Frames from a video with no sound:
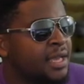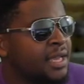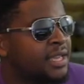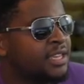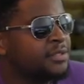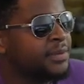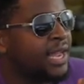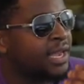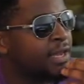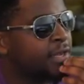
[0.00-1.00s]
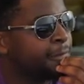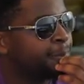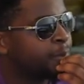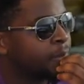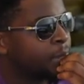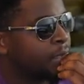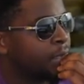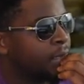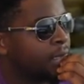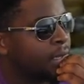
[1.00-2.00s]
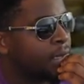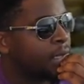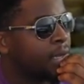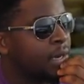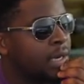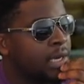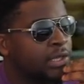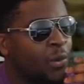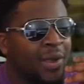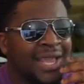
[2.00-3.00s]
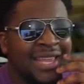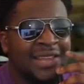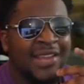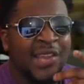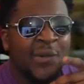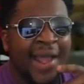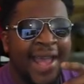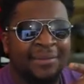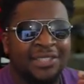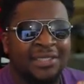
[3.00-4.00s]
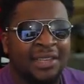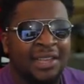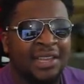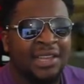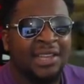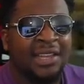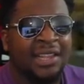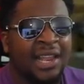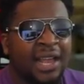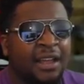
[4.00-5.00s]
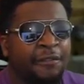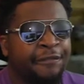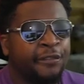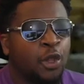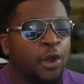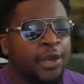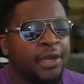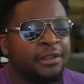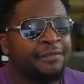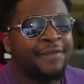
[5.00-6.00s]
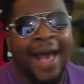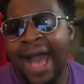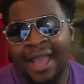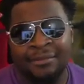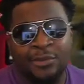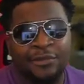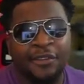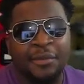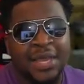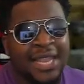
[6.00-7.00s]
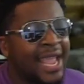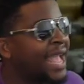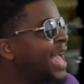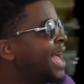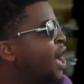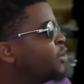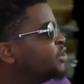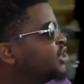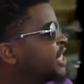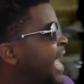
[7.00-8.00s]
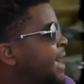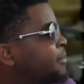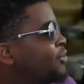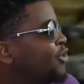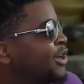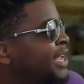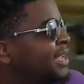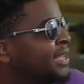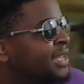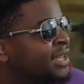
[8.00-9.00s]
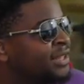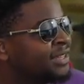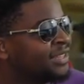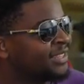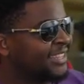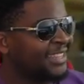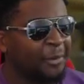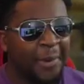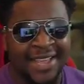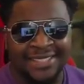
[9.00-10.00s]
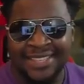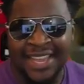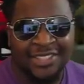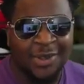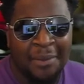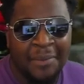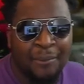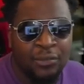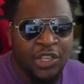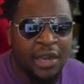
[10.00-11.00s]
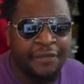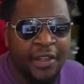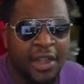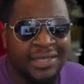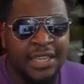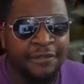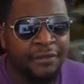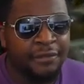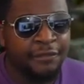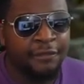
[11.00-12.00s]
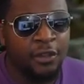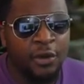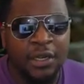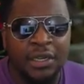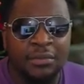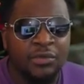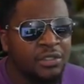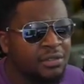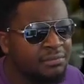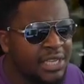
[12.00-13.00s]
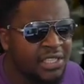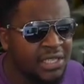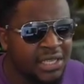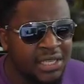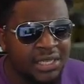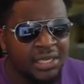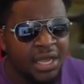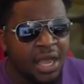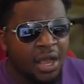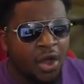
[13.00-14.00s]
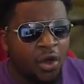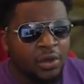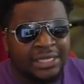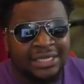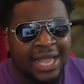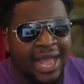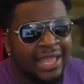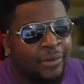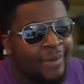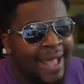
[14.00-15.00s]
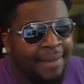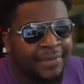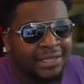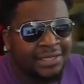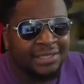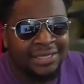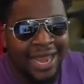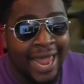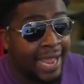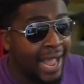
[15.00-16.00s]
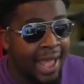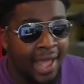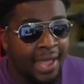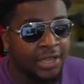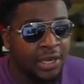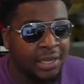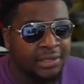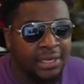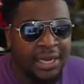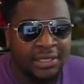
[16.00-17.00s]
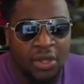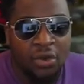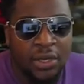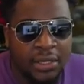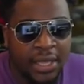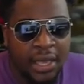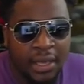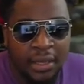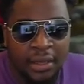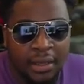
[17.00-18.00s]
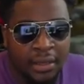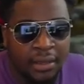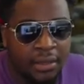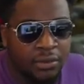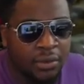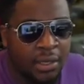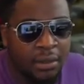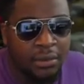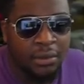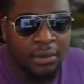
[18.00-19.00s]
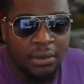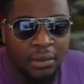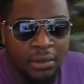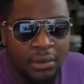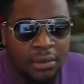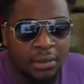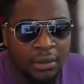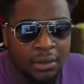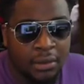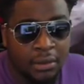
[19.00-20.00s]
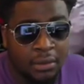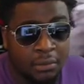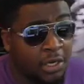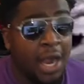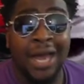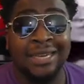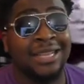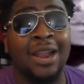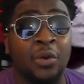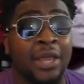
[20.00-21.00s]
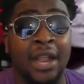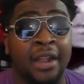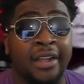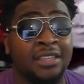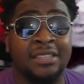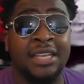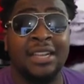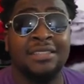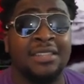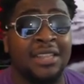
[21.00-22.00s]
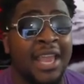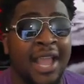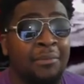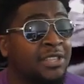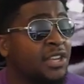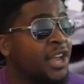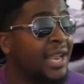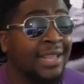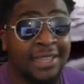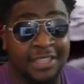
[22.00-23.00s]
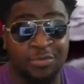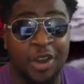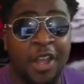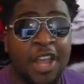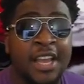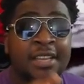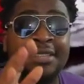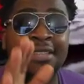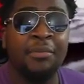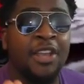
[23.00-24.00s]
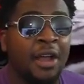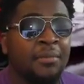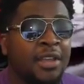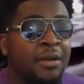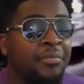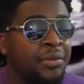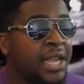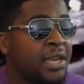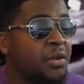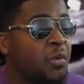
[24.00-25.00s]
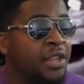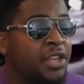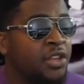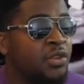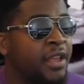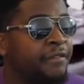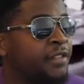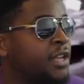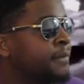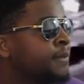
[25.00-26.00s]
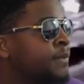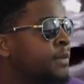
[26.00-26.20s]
he gives me like a the way he raps, like a Florida vibe, you feel me? Like how Jack Boy the way he's saying it. So I'm trying to figure out, is he from Florida moved to Michigan? Or is this how you rap? That's just like, you know what I'm saying? That's the only thing as well. Regardless, I don't care. Because see, that's the thing. I'm going to tell y'all like this, bro. Some of y'all be complaining. Whether you, if look,